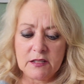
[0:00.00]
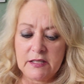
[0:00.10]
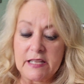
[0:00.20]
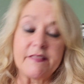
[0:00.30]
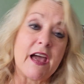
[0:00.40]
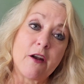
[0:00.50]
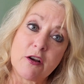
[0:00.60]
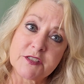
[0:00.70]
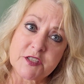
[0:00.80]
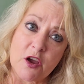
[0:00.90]
link that
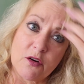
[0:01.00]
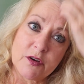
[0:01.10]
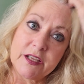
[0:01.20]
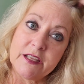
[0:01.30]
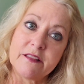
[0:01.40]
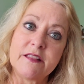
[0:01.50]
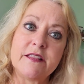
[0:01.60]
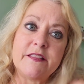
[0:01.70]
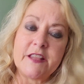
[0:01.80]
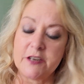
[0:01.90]
also
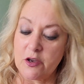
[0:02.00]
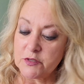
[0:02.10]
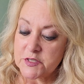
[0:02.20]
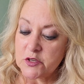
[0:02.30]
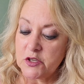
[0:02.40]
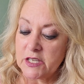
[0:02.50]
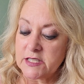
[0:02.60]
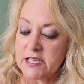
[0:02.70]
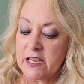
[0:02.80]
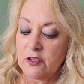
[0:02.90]
in the notes so you can
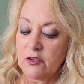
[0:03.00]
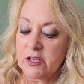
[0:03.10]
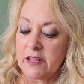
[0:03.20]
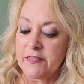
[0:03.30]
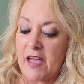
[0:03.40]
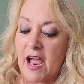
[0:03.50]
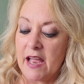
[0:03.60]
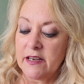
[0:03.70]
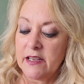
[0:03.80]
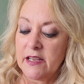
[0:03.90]
take a look at
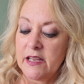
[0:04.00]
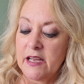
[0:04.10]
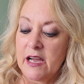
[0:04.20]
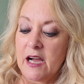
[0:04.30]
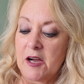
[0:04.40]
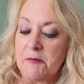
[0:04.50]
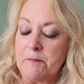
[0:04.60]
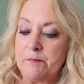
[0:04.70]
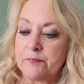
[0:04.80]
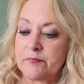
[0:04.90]
that.
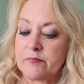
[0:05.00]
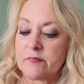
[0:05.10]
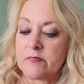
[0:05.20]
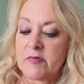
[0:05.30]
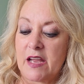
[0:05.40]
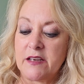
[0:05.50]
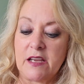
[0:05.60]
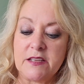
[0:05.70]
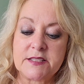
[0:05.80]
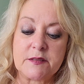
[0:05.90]
That
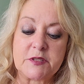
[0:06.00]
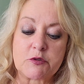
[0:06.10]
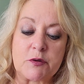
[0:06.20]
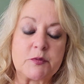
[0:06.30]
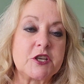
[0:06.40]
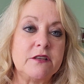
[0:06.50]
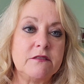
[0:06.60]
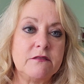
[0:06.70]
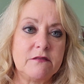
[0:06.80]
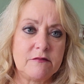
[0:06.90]
nice
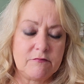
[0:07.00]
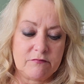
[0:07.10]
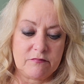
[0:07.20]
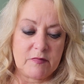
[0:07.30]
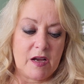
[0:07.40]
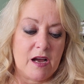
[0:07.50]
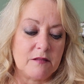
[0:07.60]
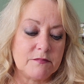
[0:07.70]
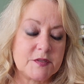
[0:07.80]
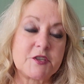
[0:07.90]
subscription
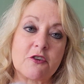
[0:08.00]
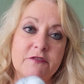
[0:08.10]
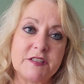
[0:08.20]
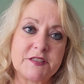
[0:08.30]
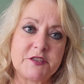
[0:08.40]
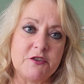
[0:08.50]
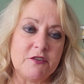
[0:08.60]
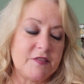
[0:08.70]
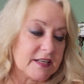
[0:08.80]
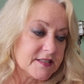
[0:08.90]
service too,
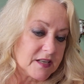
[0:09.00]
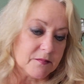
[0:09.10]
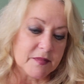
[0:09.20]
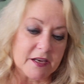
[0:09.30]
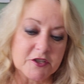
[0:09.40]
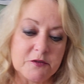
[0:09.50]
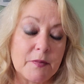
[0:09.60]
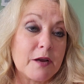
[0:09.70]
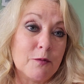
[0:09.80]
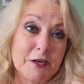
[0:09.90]
if that's something that you
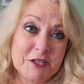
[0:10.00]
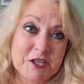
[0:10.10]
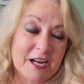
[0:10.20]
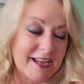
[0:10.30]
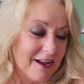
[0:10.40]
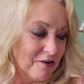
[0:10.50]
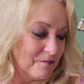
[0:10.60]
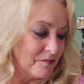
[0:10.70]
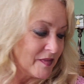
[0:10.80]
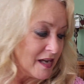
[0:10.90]
might want to check out.
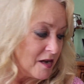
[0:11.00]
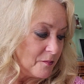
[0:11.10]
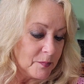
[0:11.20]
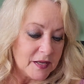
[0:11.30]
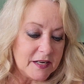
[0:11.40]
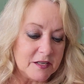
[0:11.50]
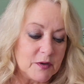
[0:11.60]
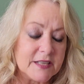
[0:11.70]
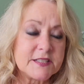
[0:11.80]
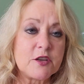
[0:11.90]
But
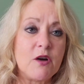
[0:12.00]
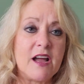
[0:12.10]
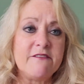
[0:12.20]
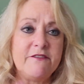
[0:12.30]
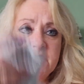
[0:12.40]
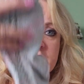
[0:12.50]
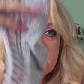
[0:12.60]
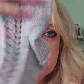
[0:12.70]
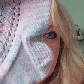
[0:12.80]
anyway, so I finished